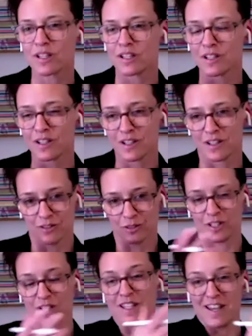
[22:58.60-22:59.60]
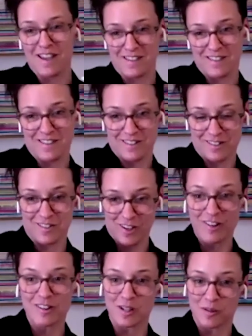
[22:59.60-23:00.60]
really, the
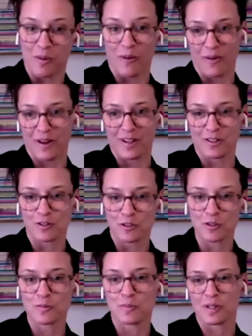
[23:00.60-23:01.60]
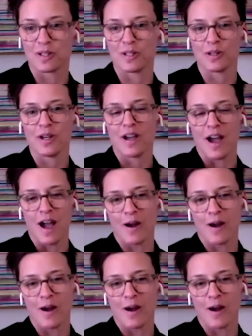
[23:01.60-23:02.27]
starting point should be